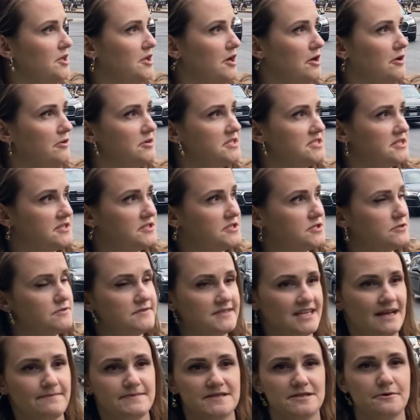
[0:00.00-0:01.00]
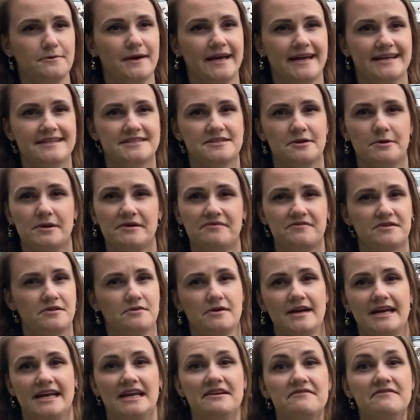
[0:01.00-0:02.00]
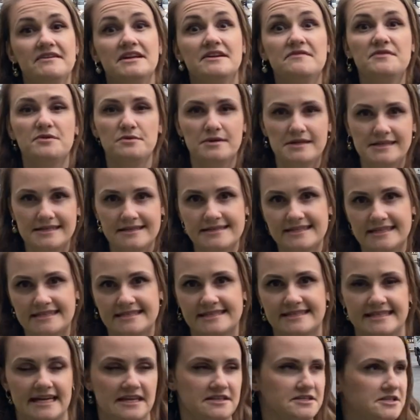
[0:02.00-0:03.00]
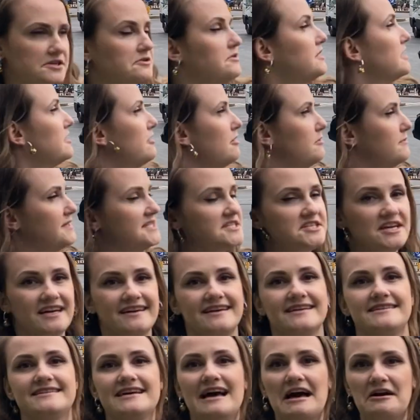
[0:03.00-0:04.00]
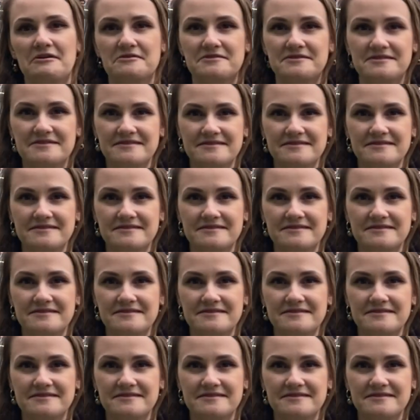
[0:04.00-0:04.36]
know, it's just 2 steps away. So even if you're in a city center, you can always check it out.